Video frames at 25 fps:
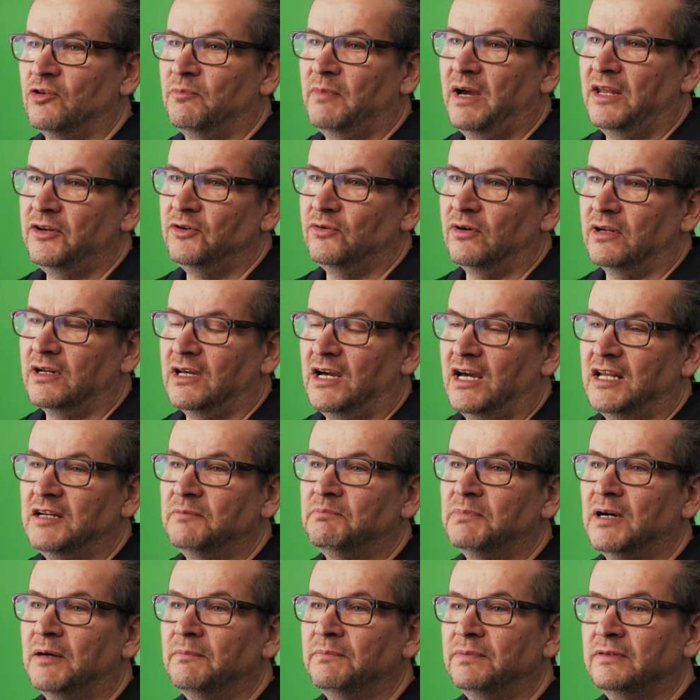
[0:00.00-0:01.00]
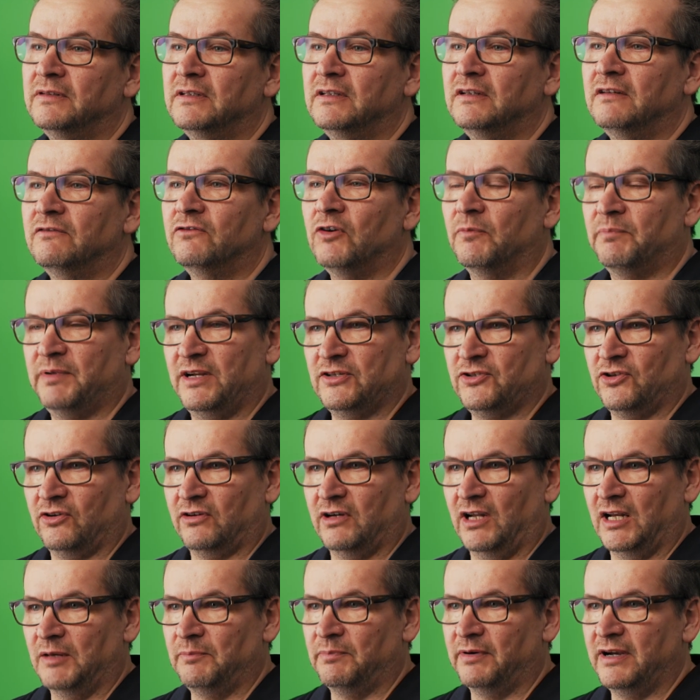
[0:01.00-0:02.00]
your manual hand pump for pressure
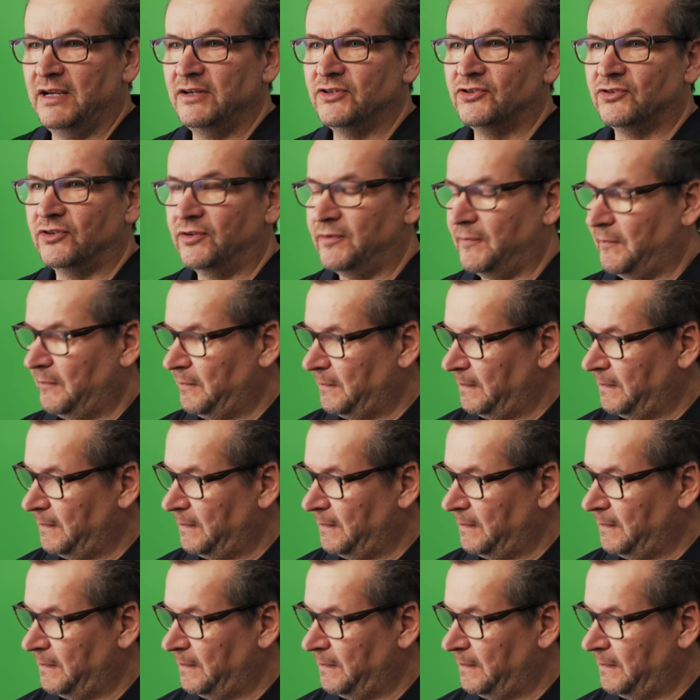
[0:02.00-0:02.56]
calibration.